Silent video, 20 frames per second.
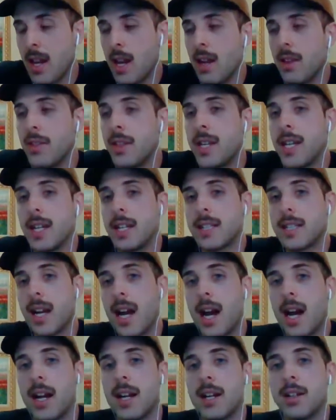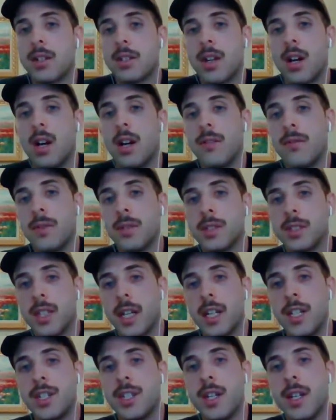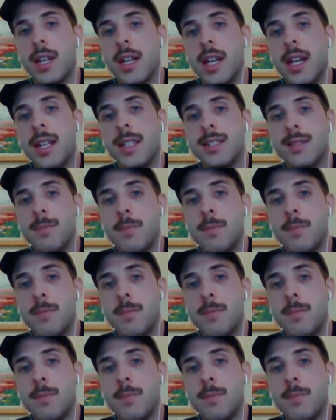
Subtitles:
The entire conversation is